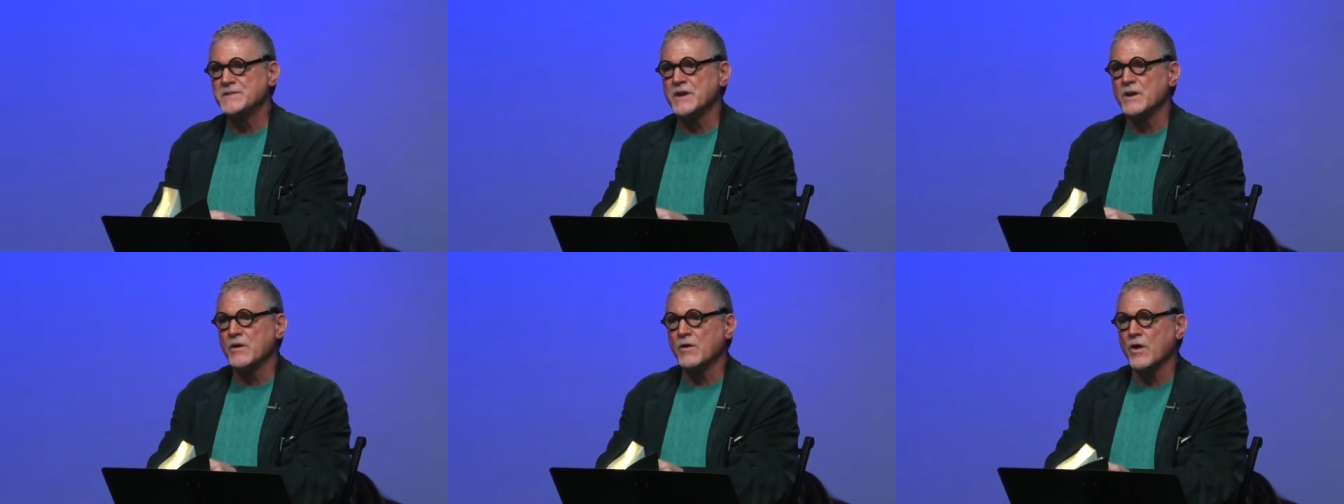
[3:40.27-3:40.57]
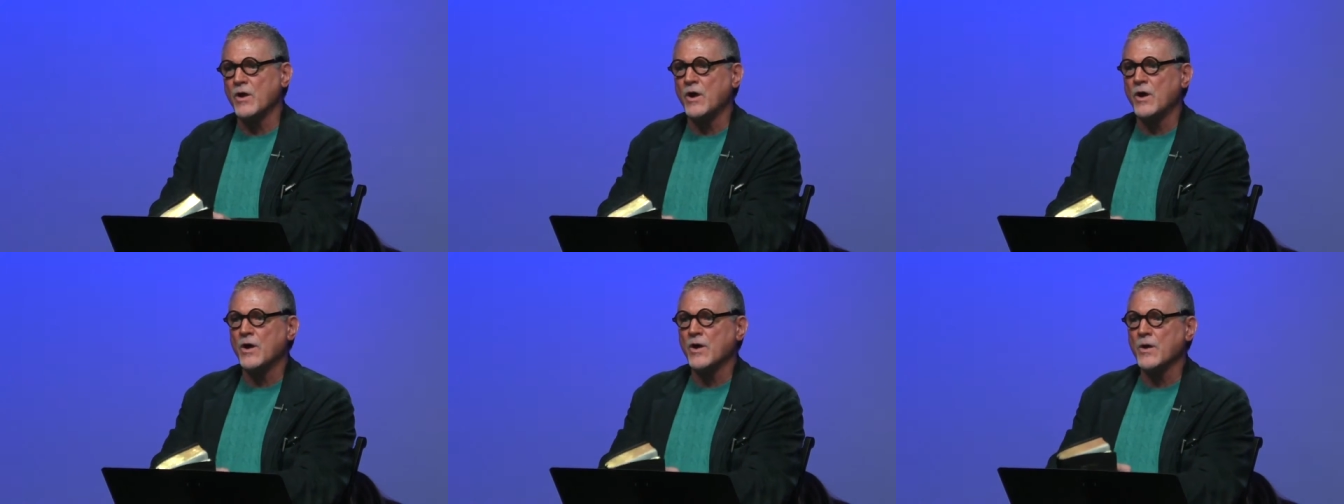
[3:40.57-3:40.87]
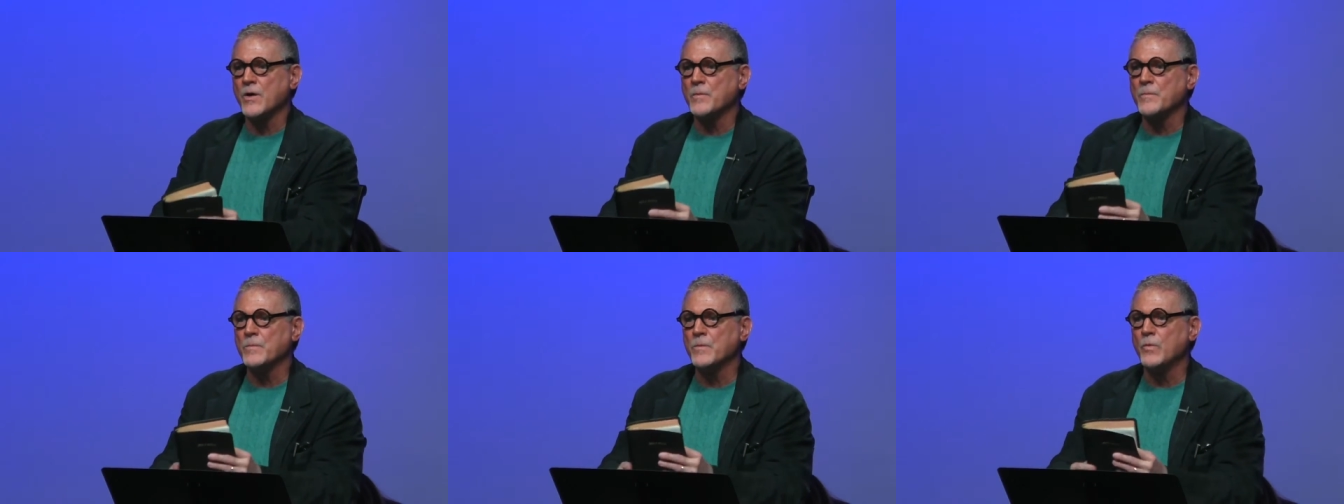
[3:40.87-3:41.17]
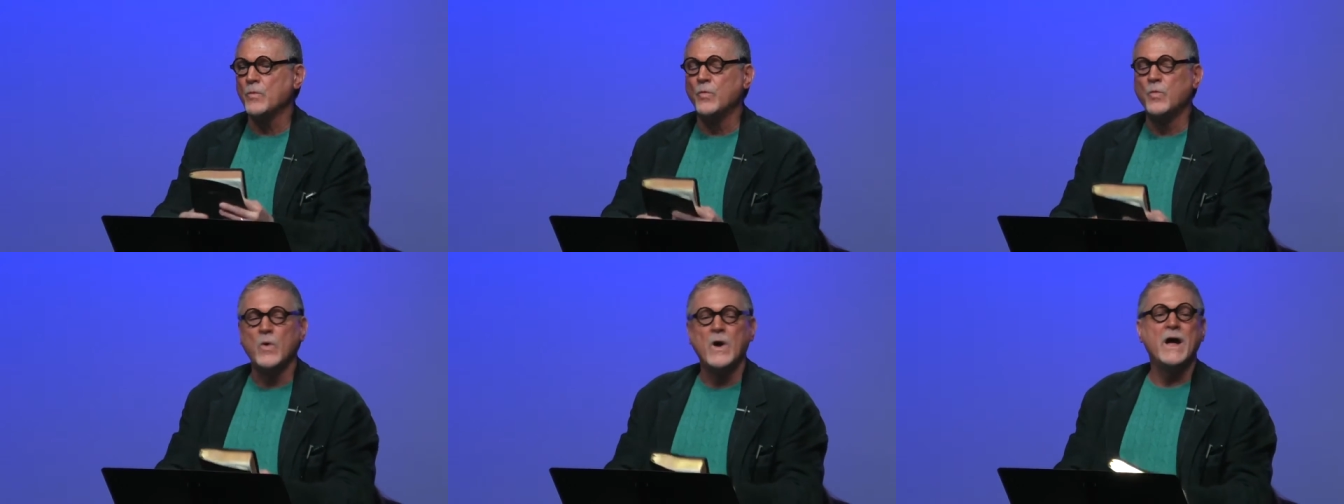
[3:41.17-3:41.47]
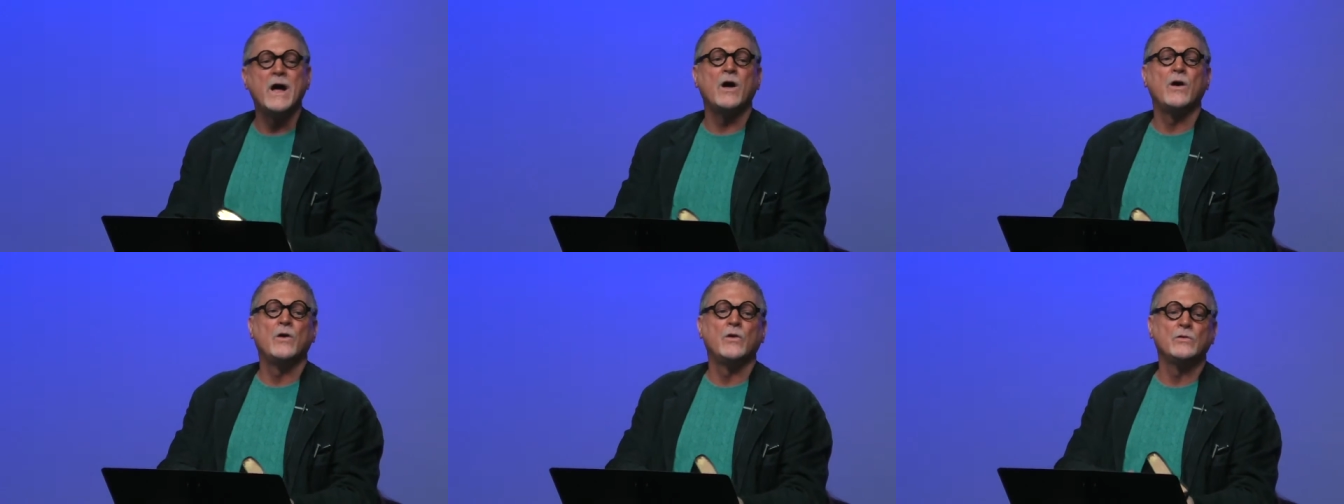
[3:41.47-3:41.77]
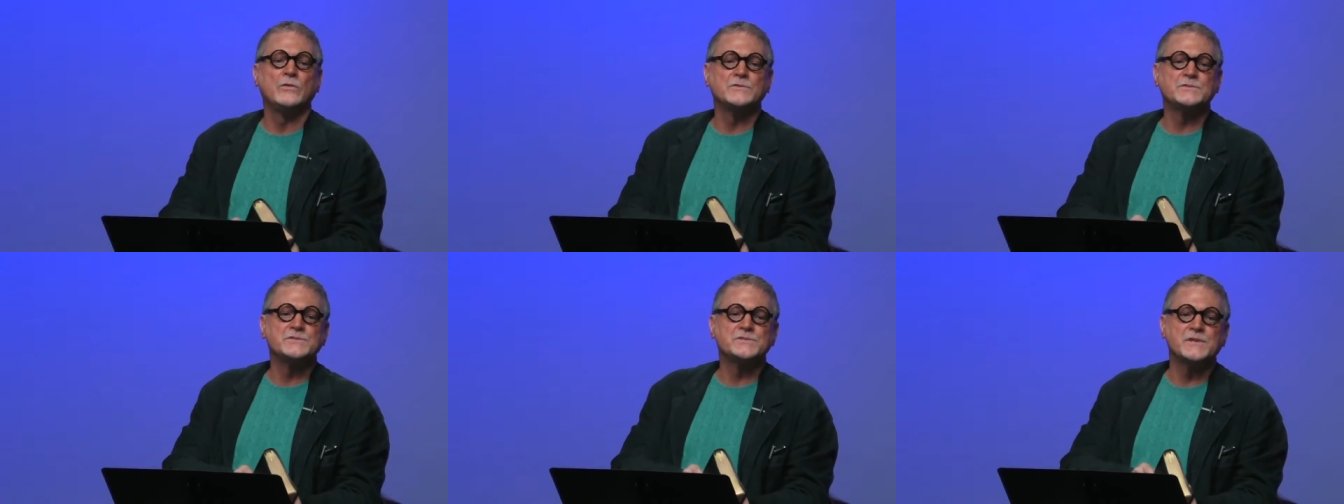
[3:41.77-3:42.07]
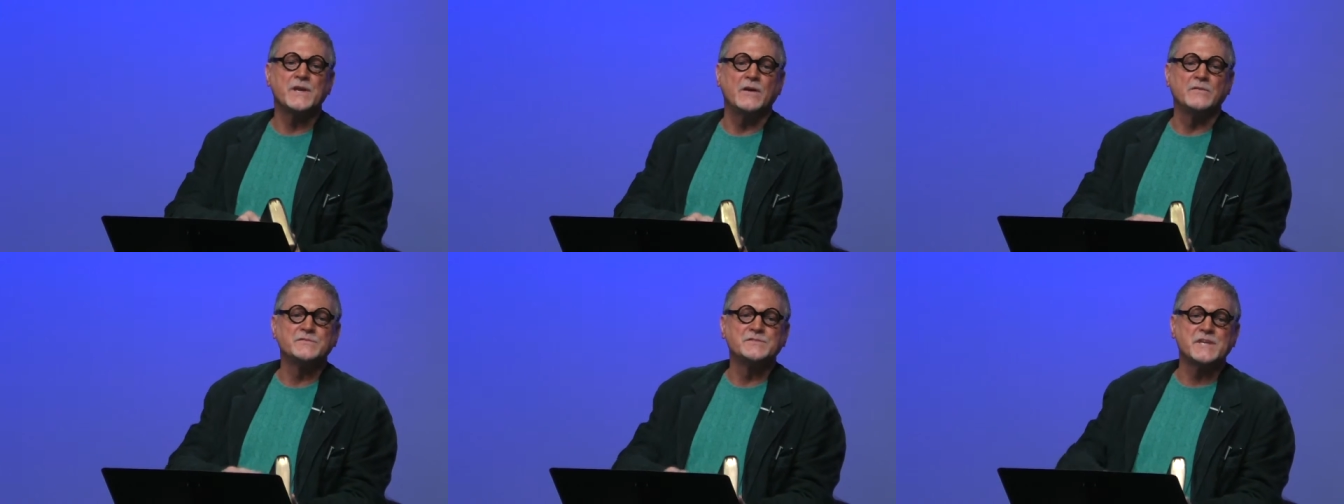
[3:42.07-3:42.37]
There are
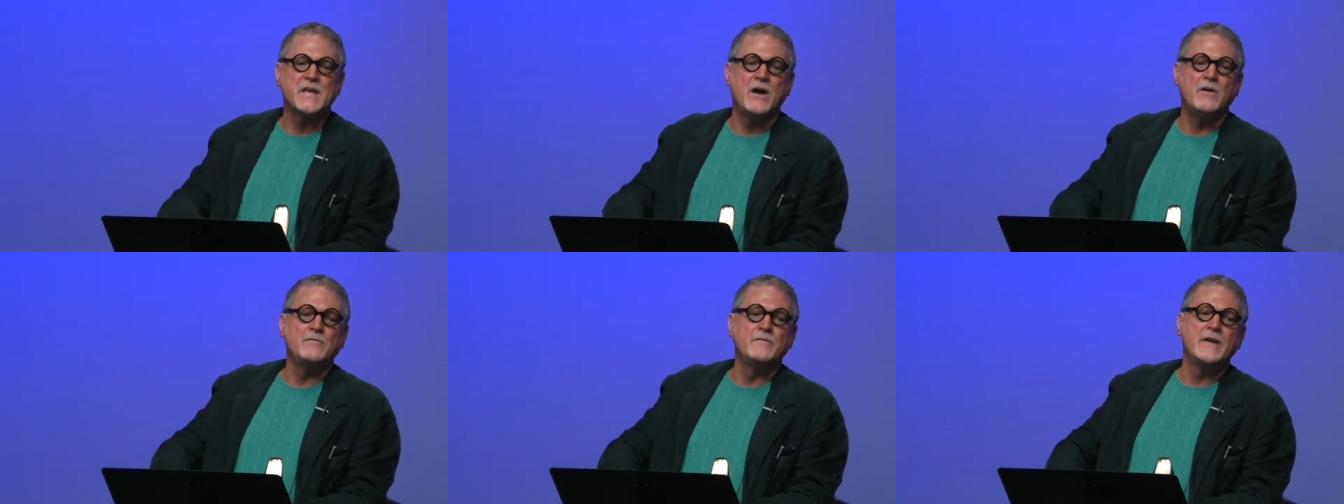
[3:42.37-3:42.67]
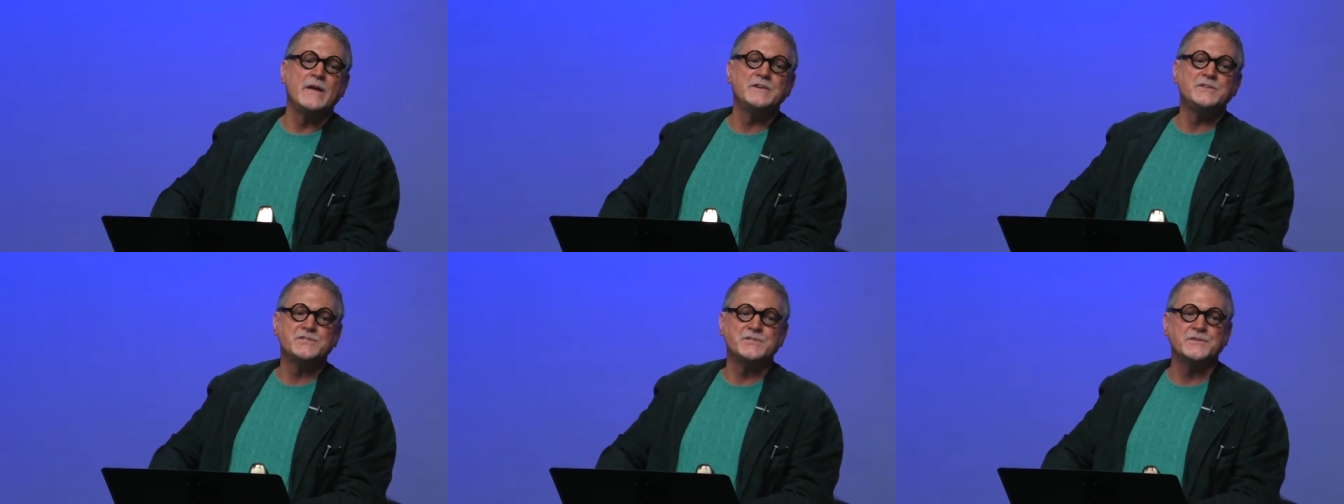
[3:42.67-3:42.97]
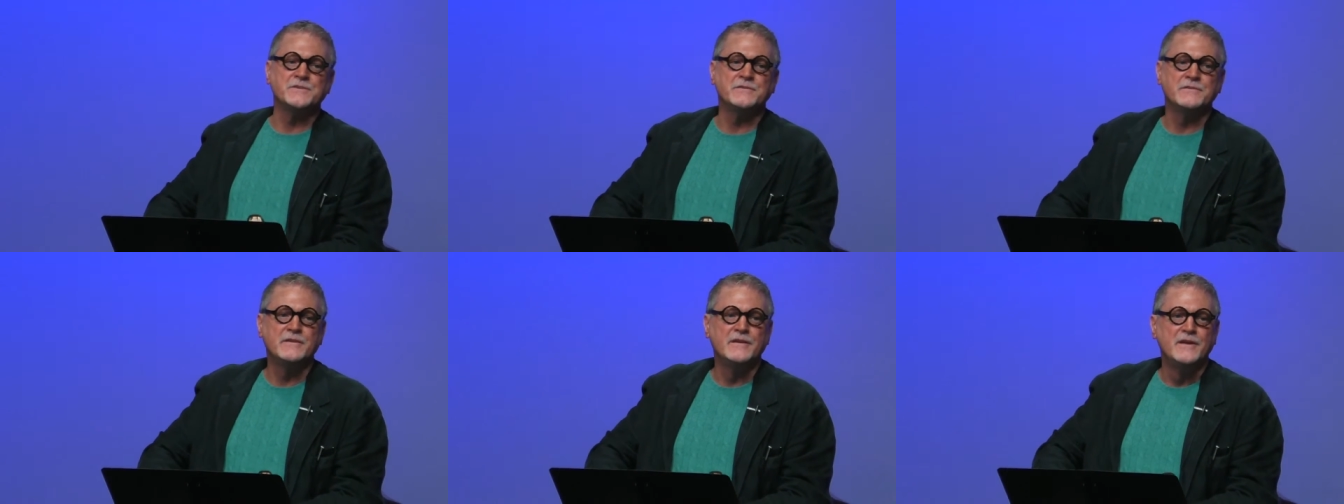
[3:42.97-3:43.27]
wells of salvation